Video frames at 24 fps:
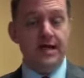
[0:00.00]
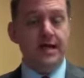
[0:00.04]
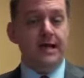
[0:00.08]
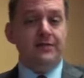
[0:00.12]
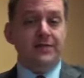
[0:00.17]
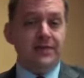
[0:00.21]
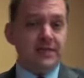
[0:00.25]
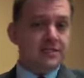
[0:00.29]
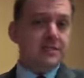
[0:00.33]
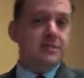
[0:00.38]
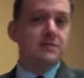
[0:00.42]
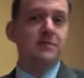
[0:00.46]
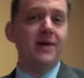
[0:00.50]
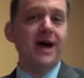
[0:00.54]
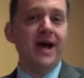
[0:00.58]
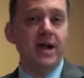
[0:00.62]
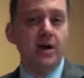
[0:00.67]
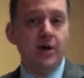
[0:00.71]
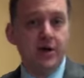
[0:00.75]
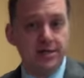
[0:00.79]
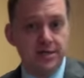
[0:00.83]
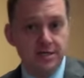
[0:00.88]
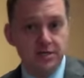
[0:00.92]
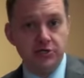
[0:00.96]
This is my
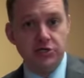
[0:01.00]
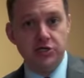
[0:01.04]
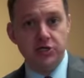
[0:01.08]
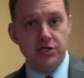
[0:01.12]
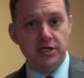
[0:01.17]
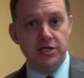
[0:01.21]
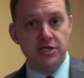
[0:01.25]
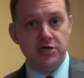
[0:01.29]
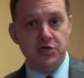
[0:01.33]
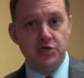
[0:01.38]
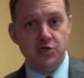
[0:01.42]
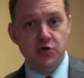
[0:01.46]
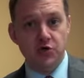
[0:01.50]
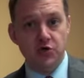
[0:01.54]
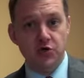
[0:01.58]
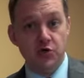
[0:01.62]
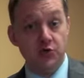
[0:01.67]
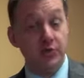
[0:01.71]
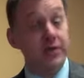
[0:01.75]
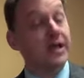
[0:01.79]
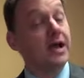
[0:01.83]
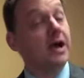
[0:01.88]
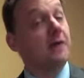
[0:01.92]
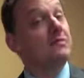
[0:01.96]
audition to
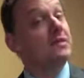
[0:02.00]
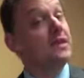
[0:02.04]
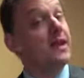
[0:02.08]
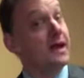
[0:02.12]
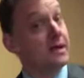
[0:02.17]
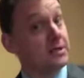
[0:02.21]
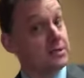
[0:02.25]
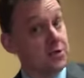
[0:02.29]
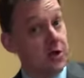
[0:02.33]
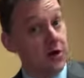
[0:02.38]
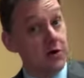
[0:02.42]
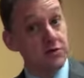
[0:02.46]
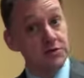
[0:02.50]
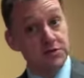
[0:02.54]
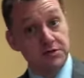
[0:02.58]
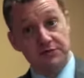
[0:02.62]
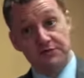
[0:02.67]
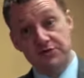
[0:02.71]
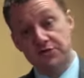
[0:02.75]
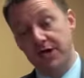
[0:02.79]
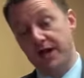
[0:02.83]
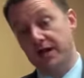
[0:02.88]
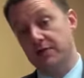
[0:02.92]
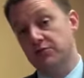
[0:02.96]
become the next host of
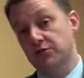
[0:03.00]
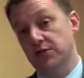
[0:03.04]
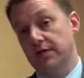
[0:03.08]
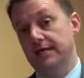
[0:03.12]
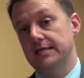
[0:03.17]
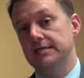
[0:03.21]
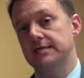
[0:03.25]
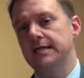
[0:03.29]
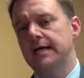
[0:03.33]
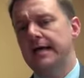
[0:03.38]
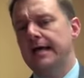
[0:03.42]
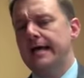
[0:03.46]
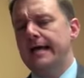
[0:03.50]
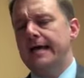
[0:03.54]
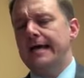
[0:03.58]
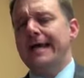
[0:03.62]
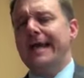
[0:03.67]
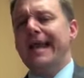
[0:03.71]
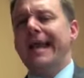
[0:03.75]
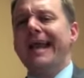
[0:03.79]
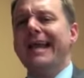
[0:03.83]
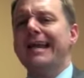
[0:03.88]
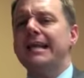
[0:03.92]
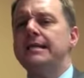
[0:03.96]
Check Please,
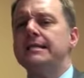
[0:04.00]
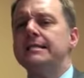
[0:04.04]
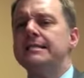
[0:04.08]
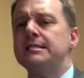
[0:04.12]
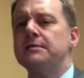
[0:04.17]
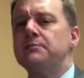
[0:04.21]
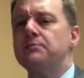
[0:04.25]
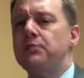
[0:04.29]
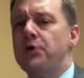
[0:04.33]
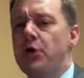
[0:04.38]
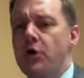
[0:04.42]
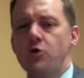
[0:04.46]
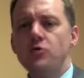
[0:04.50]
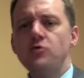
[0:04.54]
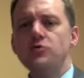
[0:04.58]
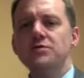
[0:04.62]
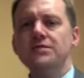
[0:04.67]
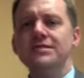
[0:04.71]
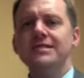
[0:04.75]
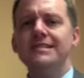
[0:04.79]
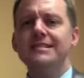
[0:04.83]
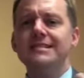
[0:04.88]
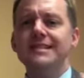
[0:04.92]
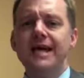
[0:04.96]
and as opposed
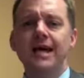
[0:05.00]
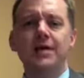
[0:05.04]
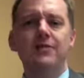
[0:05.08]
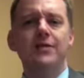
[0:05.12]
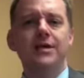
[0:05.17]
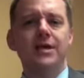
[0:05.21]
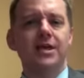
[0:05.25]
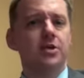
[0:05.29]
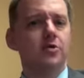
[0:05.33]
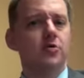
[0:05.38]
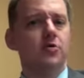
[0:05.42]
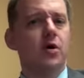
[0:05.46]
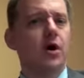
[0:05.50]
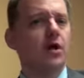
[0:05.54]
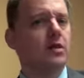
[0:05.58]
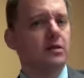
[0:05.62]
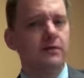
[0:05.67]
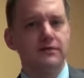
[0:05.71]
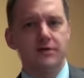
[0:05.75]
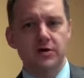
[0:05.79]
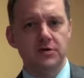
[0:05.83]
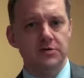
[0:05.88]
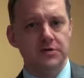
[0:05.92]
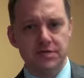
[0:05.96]
to telling you all of
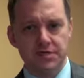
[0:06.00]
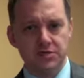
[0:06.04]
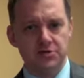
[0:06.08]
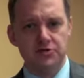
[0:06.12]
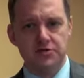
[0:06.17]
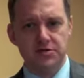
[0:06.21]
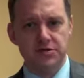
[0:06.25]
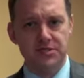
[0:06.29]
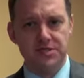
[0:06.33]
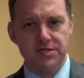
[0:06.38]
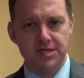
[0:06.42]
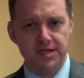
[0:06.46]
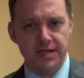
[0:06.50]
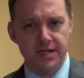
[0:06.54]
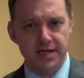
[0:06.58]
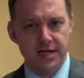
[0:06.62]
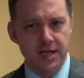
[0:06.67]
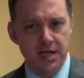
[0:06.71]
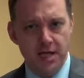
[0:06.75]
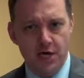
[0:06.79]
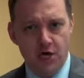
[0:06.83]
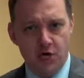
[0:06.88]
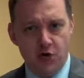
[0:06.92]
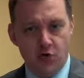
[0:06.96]
those interesting
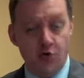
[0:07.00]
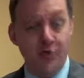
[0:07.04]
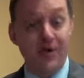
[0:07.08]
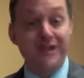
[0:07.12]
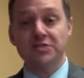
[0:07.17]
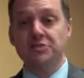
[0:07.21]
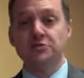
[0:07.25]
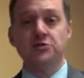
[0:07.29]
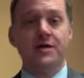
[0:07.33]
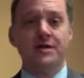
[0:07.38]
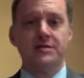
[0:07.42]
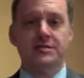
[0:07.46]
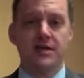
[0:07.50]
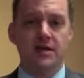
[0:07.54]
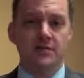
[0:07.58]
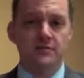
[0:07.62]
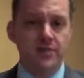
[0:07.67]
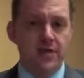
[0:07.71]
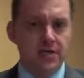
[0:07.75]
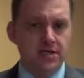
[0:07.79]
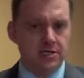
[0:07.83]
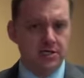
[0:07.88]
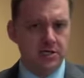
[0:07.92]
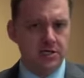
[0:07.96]
restaurants I've
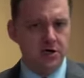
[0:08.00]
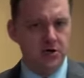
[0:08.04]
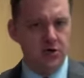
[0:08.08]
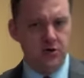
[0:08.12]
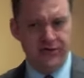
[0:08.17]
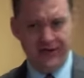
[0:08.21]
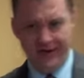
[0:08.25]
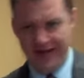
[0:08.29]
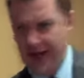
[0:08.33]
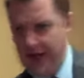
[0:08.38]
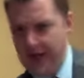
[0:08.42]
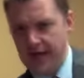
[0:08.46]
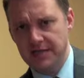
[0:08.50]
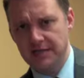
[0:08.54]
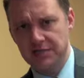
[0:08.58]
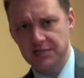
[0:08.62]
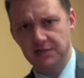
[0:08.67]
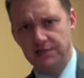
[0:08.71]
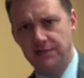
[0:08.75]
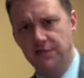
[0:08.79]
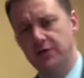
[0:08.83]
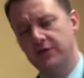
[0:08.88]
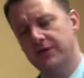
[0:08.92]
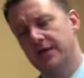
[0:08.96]
been to and the kinds of
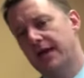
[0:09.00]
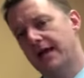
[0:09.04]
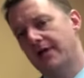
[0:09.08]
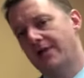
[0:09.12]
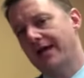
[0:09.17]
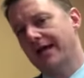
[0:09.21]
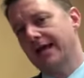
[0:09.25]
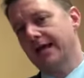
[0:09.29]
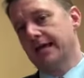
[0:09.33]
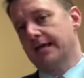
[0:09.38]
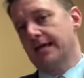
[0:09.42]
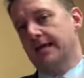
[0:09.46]
food that I like,